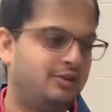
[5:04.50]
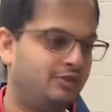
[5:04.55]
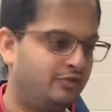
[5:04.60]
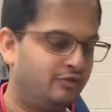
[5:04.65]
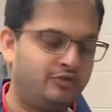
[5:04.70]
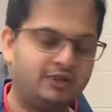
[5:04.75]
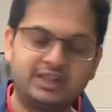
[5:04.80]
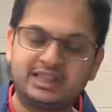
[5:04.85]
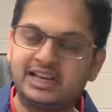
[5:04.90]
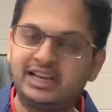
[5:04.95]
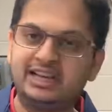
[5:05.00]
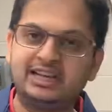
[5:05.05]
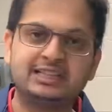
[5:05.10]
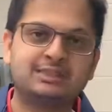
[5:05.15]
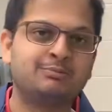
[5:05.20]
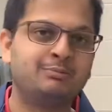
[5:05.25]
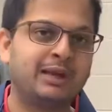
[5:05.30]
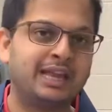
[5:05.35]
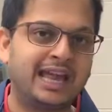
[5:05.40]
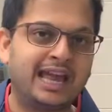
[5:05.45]
whether it is
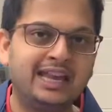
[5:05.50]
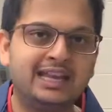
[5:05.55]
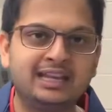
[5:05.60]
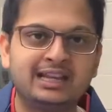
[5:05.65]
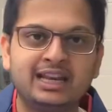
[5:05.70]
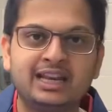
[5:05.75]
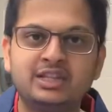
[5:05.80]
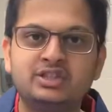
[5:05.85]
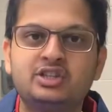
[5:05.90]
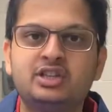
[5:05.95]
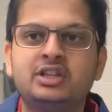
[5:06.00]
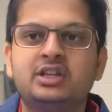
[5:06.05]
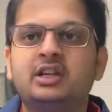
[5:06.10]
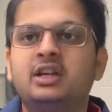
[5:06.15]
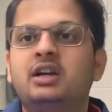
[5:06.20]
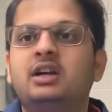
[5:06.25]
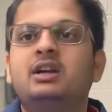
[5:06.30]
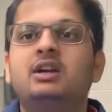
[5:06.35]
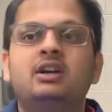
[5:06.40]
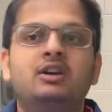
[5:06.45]
mechanical
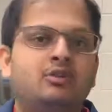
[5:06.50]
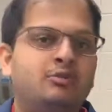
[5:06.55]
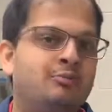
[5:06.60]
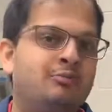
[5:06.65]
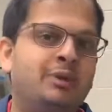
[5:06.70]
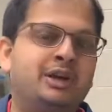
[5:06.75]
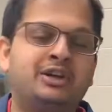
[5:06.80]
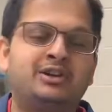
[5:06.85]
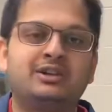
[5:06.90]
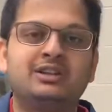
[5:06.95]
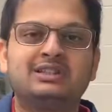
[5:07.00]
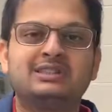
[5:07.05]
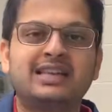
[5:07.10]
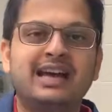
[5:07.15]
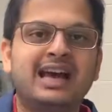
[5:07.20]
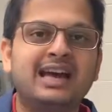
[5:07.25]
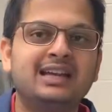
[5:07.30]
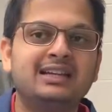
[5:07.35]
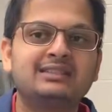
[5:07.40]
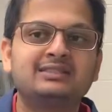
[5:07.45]
engineer, material
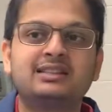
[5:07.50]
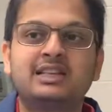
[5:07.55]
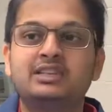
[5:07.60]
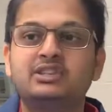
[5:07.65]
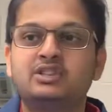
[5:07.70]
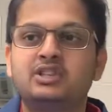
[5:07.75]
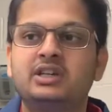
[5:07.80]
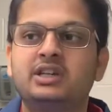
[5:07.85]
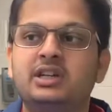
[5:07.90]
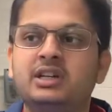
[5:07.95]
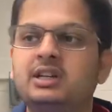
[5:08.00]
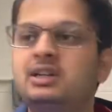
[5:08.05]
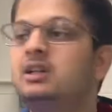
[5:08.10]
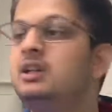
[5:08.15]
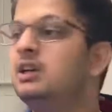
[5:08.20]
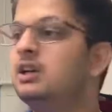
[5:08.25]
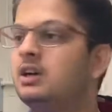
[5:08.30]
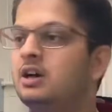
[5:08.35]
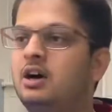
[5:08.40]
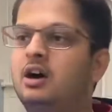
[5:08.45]
science engineer,
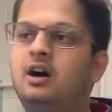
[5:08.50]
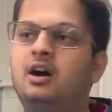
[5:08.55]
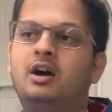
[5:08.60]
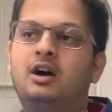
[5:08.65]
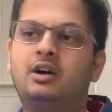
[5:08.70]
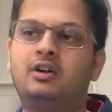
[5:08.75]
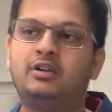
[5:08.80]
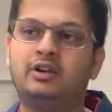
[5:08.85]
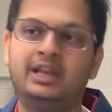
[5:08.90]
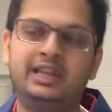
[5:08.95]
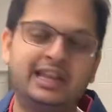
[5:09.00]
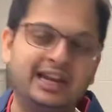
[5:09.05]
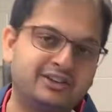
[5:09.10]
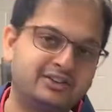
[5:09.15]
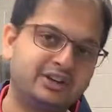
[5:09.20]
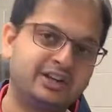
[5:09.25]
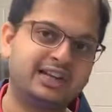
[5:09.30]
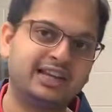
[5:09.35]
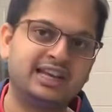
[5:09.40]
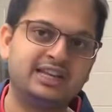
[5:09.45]
or
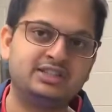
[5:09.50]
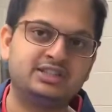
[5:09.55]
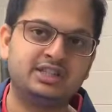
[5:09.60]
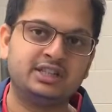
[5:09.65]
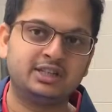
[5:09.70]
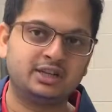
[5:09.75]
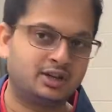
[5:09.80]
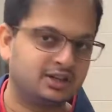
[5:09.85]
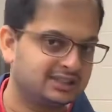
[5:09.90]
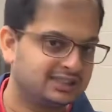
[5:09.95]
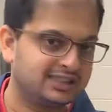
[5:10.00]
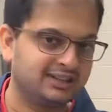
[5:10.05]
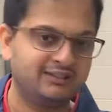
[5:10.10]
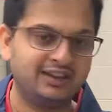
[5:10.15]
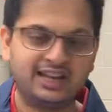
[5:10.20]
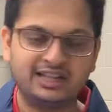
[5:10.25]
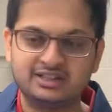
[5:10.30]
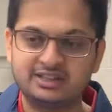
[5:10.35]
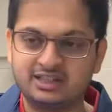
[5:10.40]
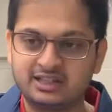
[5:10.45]
electrical engineer, or civil
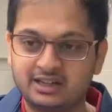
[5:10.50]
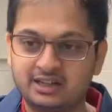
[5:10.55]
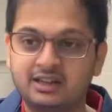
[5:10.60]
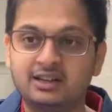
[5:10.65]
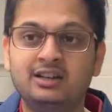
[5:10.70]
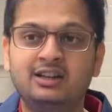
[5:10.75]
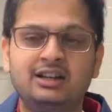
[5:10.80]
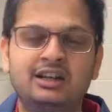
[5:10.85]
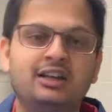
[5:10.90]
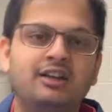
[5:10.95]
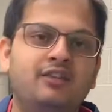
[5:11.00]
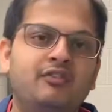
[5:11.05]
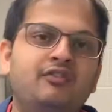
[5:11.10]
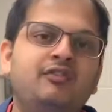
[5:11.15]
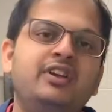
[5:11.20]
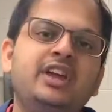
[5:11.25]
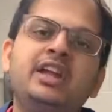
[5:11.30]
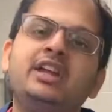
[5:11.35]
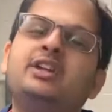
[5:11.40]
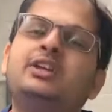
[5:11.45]
engineer,
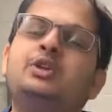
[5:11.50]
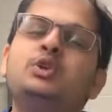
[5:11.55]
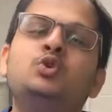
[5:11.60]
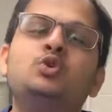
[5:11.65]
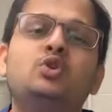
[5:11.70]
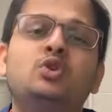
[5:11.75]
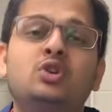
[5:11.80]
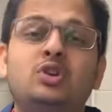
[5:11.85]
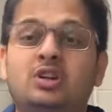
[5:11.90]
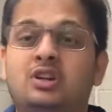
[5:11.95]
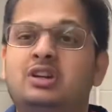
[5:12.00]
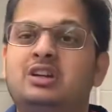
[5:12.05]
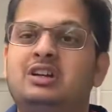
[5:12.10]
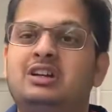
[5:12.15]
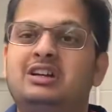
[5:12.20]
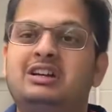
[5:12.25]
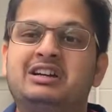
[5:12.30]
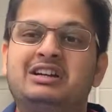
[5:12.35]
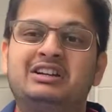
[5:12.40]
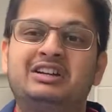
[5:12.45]
we do
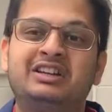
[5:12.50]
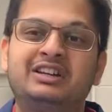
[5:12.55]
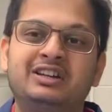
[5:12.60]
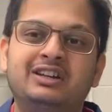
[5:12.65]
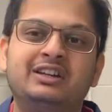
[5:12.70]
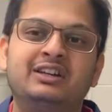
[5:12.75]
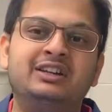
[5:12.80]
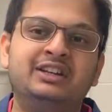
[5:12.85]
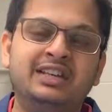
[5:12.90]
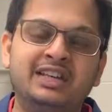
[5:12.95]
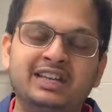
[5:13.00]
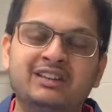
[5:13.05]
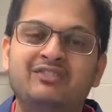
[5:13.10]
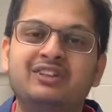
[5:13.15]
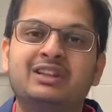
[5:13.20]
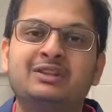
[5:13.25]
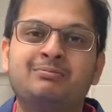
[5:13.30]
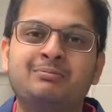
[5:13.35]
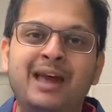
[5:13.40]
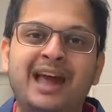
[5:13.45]
deal
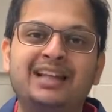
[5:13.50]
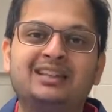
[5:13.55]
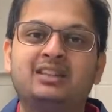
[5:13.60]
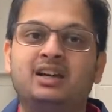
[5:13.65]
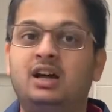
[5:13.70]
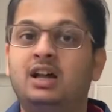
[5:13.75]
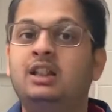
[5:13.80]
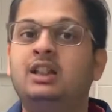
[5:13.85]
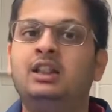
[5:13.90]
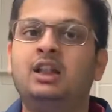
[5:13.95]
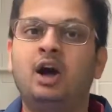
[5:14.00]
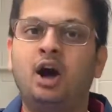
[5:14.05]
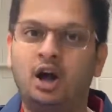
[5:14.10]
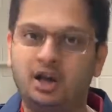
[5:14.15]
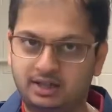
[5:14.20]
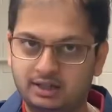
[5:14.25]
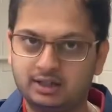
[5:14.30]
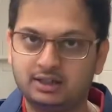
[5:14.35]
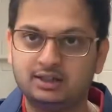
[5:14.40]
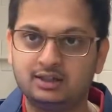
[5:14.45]
with math a
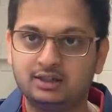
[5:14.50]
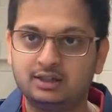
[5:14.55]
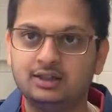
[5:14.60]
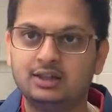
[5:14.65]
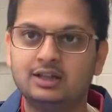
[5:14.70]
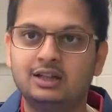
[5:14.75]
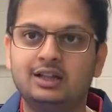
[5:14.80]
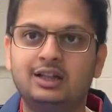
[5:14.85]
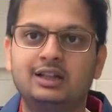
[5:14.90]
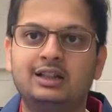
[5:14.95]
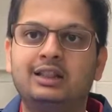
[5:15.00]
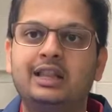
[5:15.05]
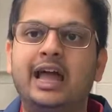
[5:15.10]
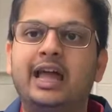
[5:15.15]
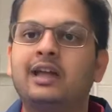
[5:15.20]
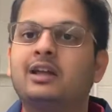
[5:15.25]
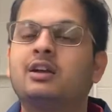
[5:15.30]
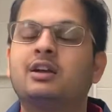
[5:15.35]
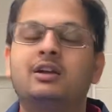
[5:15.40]
lot. Like